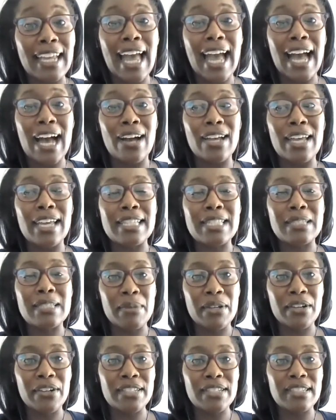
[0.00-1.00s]
How
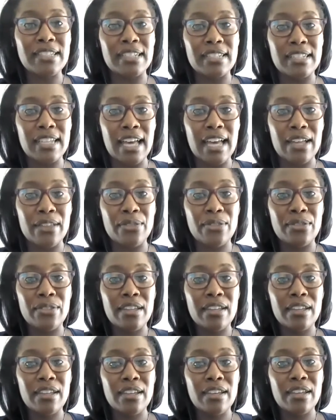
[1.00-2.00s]
experiencing death
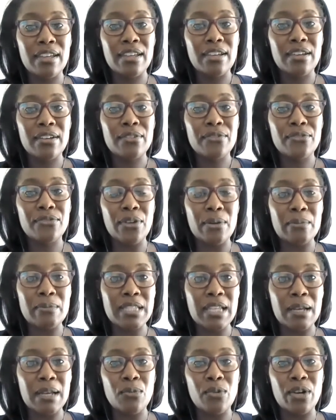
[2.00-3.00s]
from
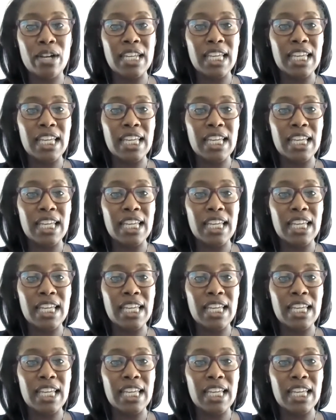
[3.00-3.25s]
someone,